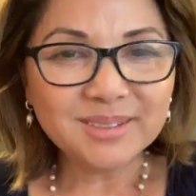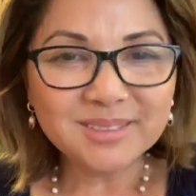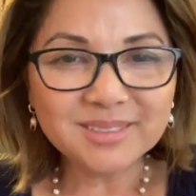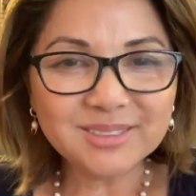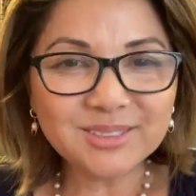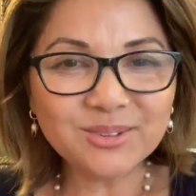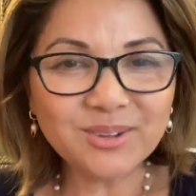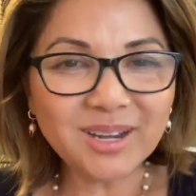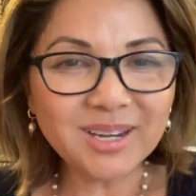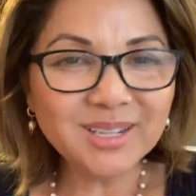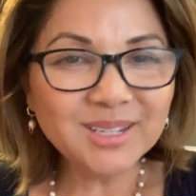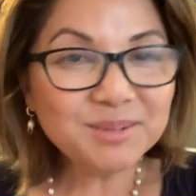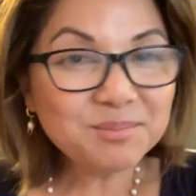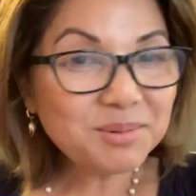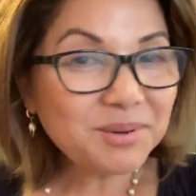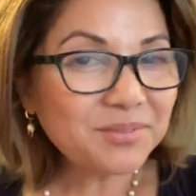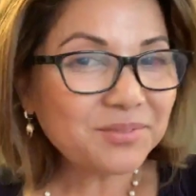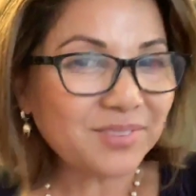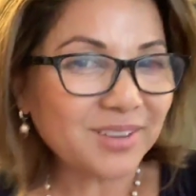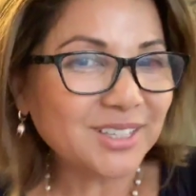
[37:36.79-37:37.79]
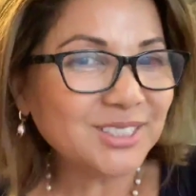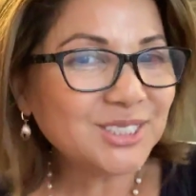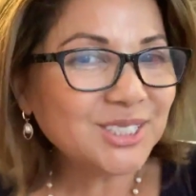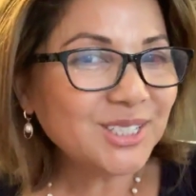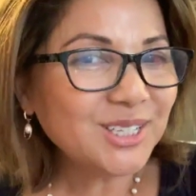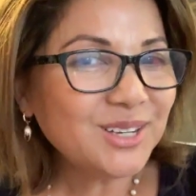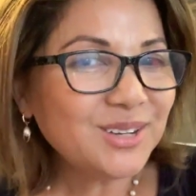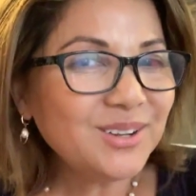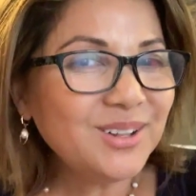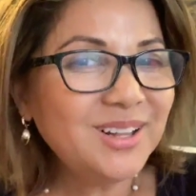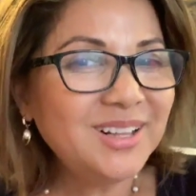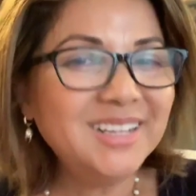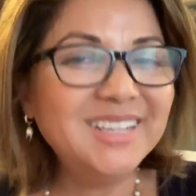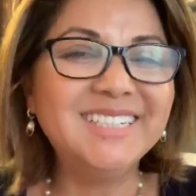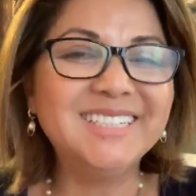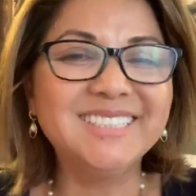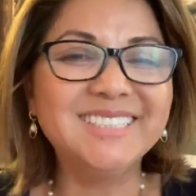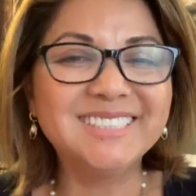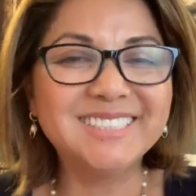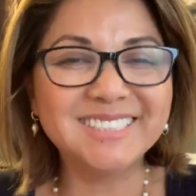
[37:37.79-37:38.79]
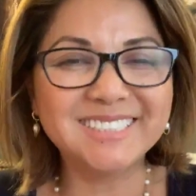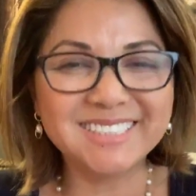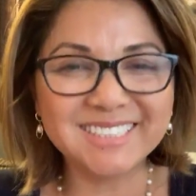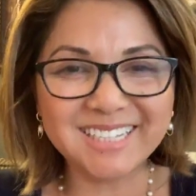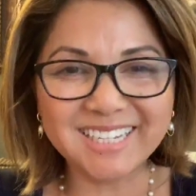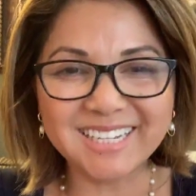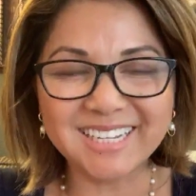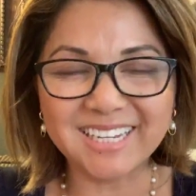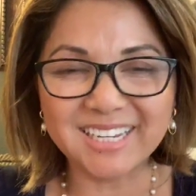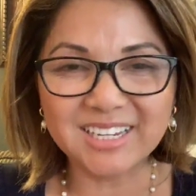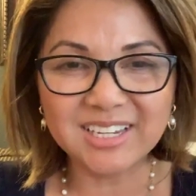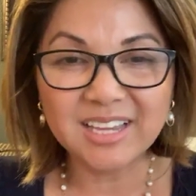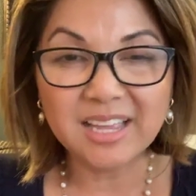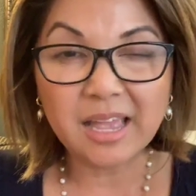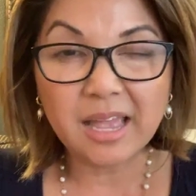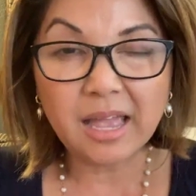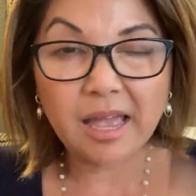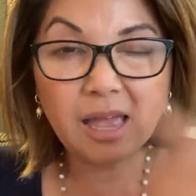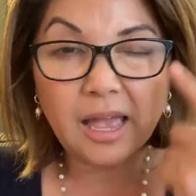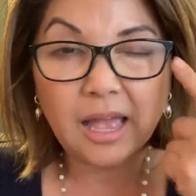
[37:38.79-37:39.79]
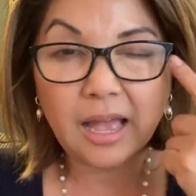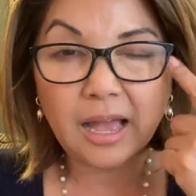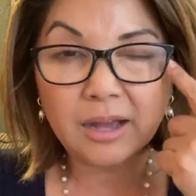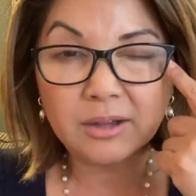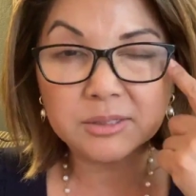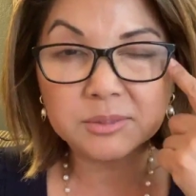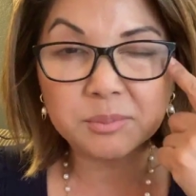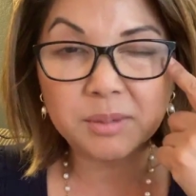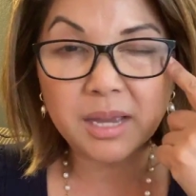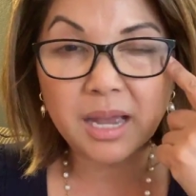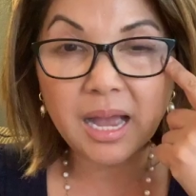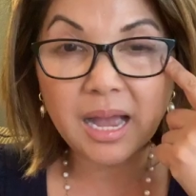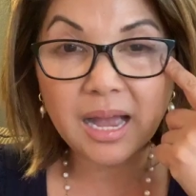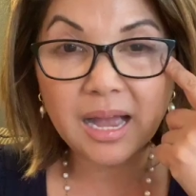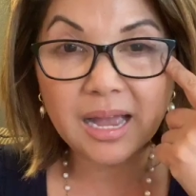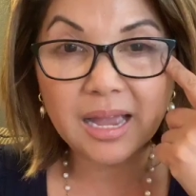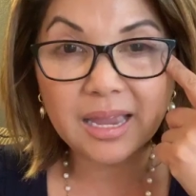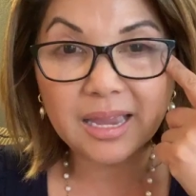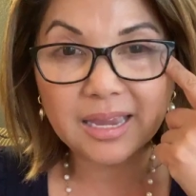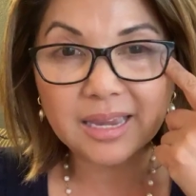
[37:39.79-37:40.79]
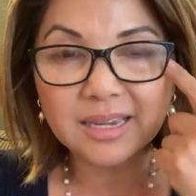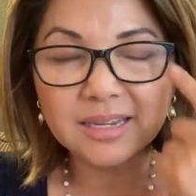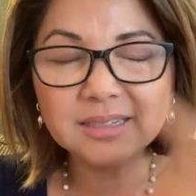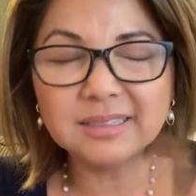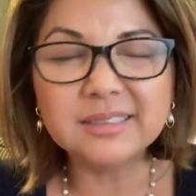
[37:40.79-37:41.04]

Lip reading: do I look professional? Just kidding. How's my eye?